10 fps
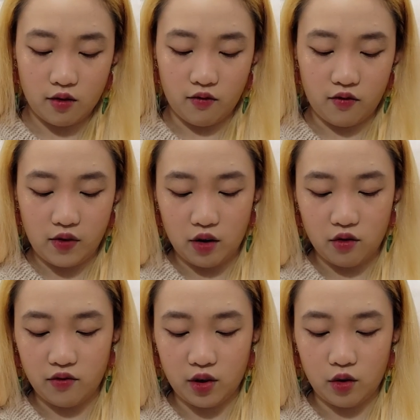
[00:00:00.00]

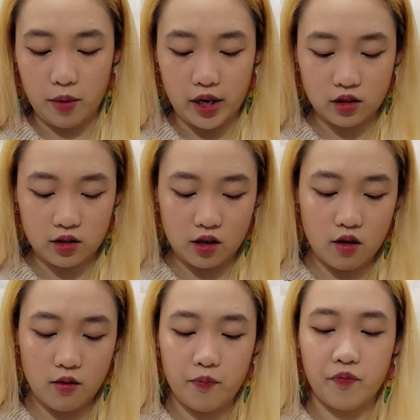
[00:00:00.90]
very, very
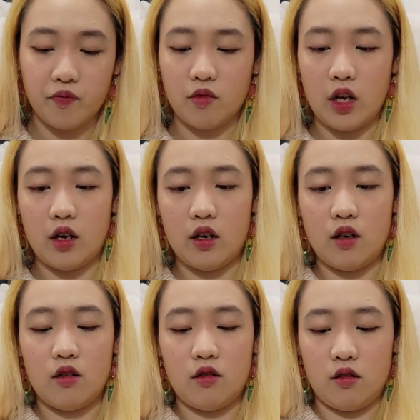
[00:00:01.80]
pastel.
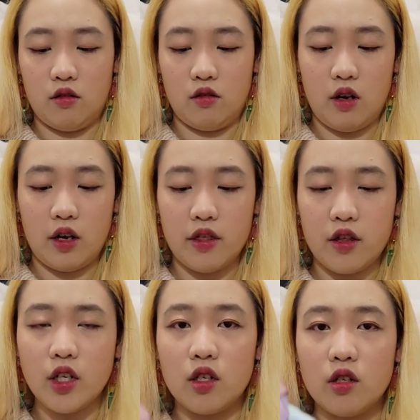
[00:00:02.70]
And I
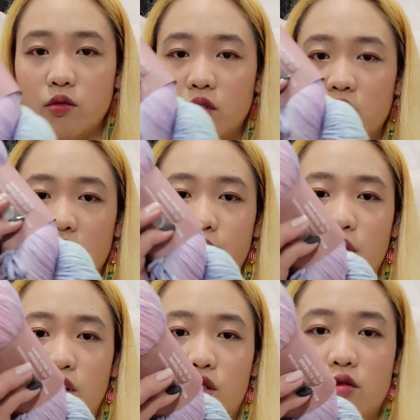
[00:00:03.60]
thought this was gonna
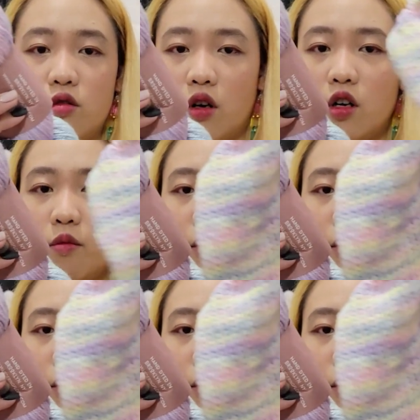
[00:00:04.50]
be too dark,